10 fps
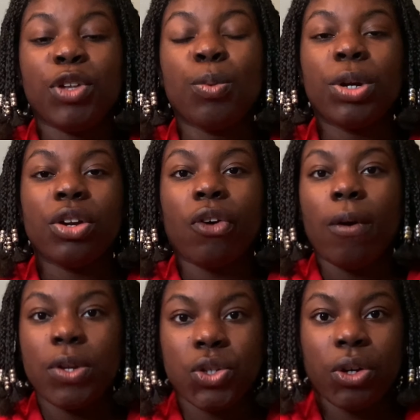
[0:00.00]
you were to grow
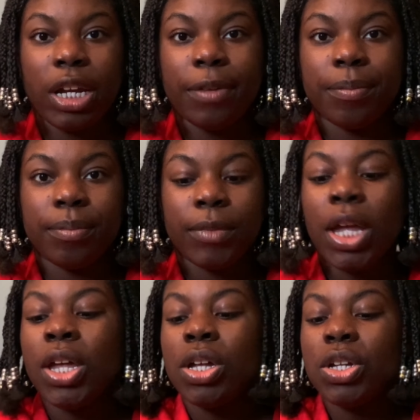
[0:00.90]
a tree,
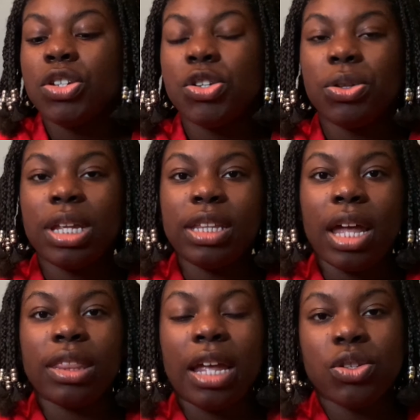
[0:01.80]
do you think
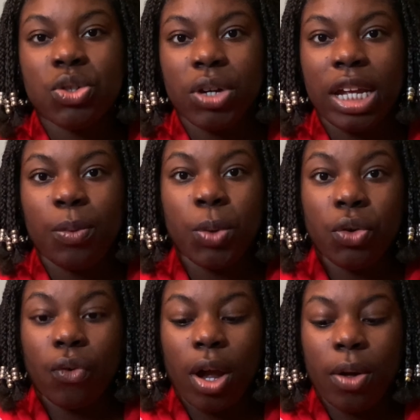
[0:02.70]
that that tree would
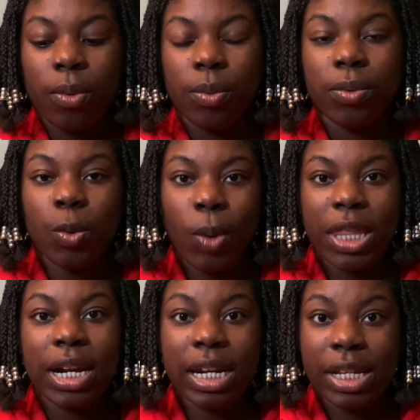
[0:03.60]
grow the way
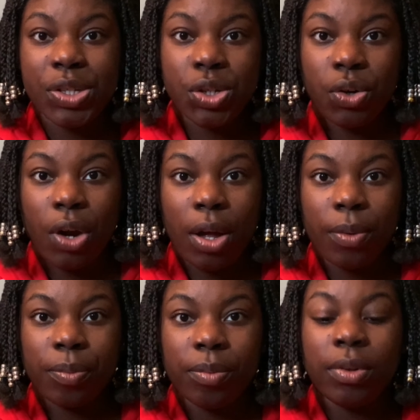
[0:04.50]
that it needs to
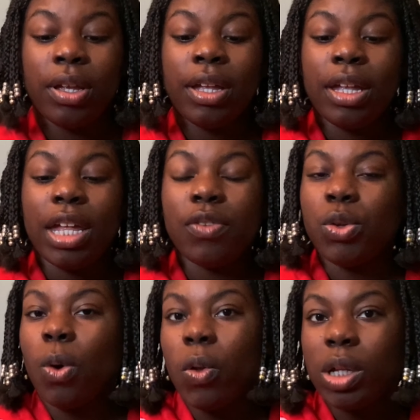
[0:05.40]
grow if
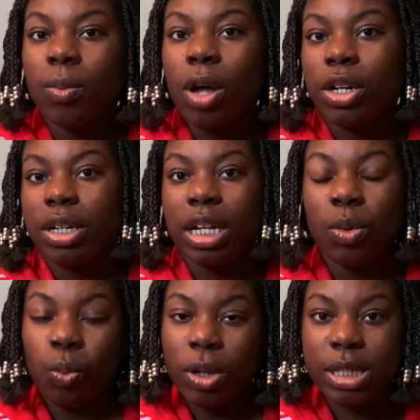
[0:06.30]
you only watered it
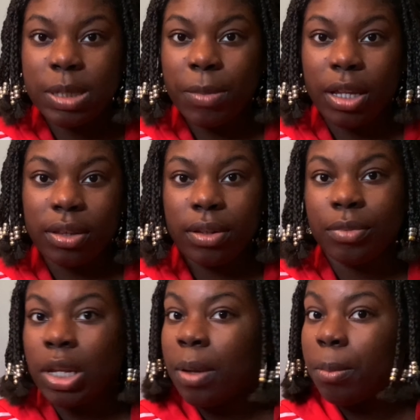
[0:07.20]
once a month?
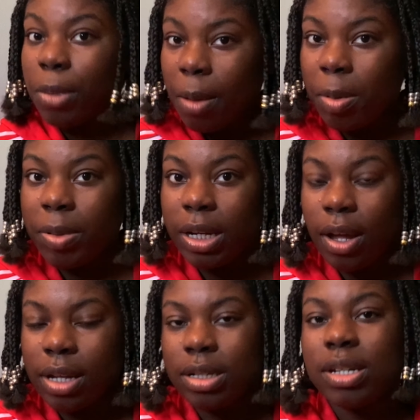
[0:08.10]
Probably
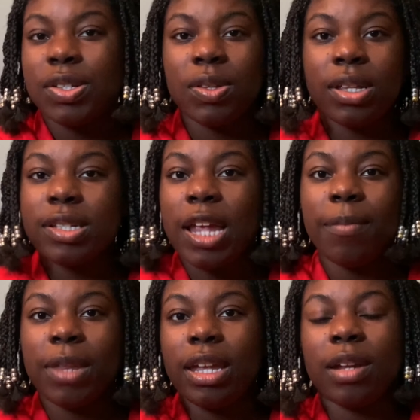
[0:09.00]
not. So the same
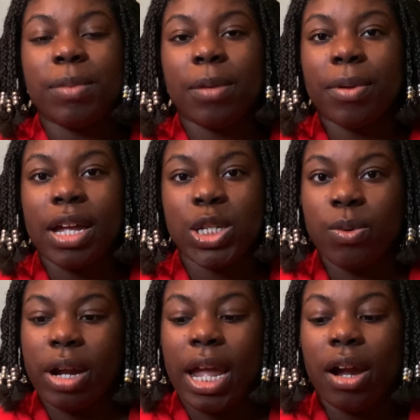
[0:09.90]
thing can be applied to
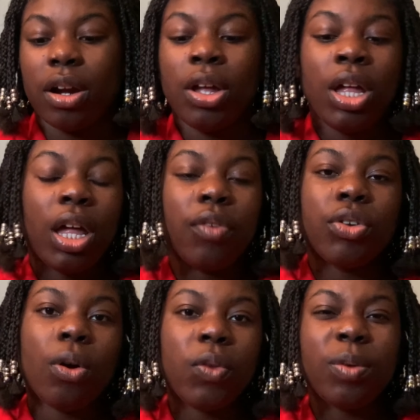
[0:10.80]
our hair. If
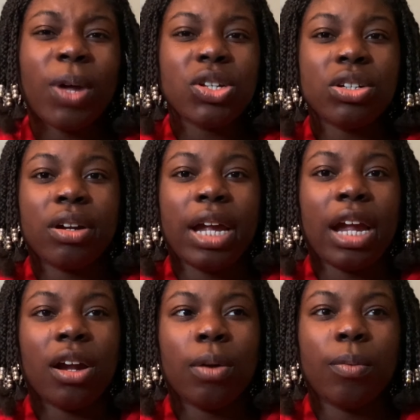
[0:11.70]
you're only washing your
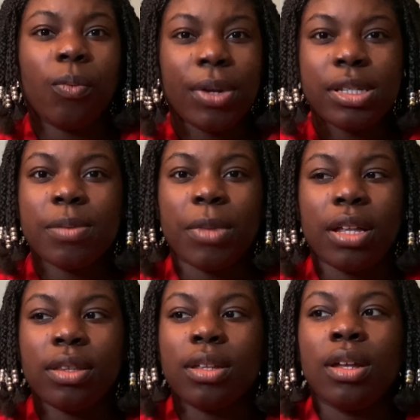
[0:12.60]
hair once a month,